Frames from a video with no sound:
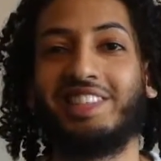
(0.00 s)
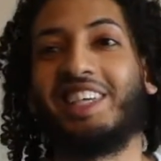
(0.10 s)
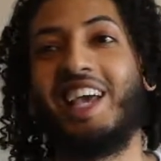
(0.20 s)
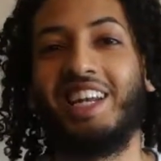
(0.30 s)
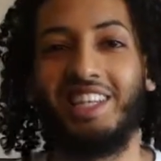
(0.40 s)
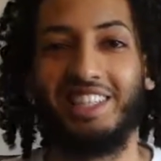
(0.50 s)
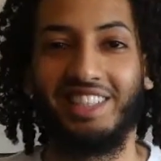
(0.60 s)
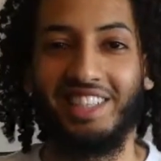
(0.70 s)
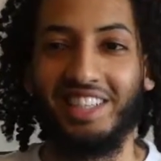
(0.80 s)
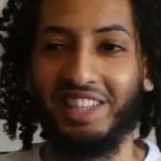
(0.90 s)
Canada,
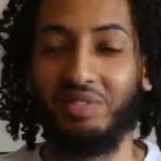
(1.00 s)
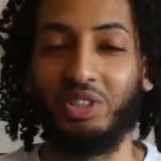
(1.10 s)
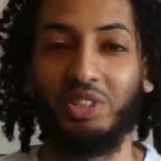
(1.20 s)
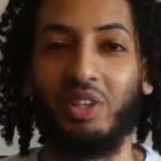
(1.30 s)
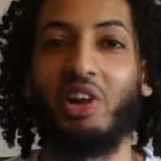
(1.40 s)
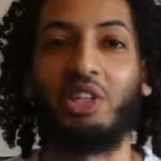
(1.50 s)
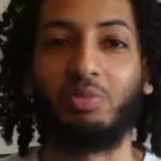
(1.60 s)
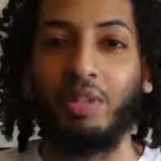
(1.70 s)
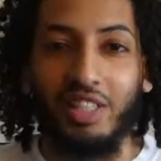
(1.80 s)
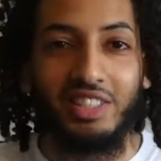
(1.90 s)
which is a
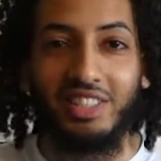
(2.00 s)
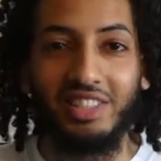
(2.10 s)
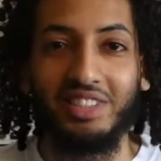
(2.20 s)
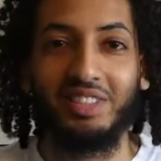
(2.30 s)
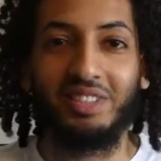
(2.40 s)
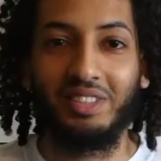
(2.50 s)
large place.